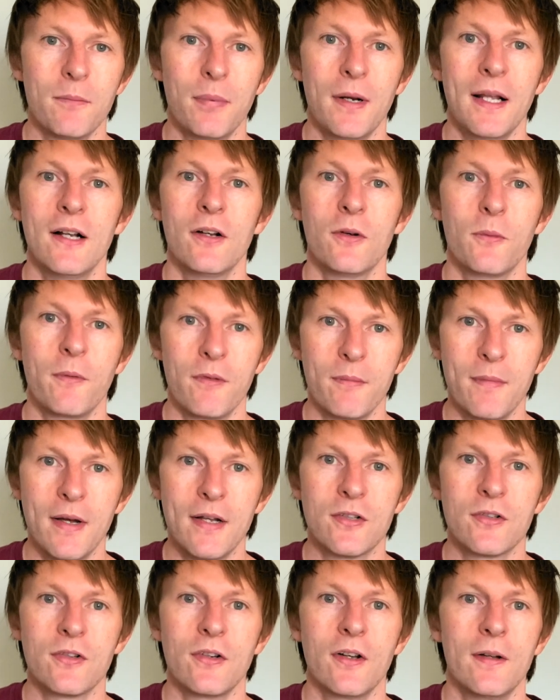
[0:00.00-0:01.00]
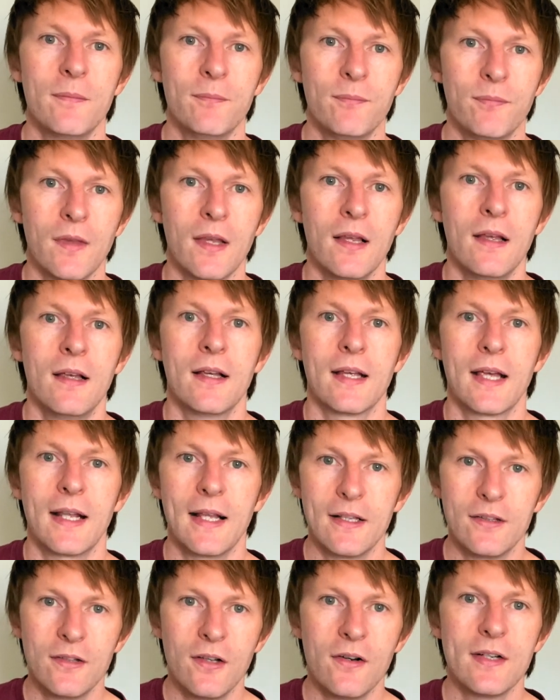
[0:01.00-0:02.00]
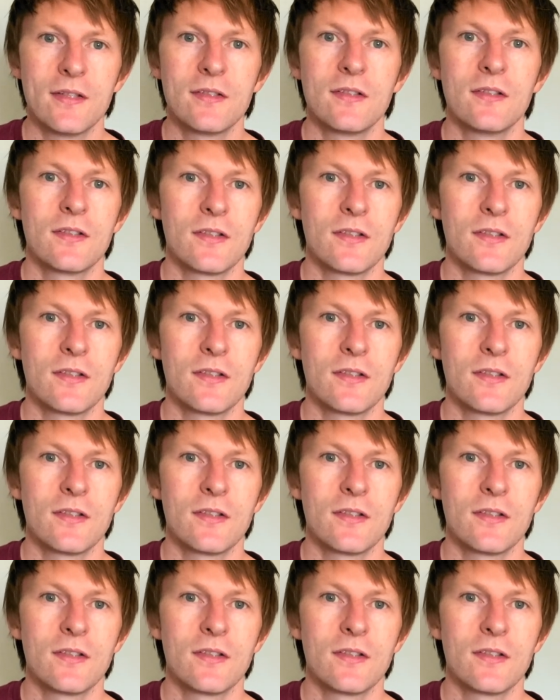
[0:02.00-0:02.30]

play along with the metronome, get that nice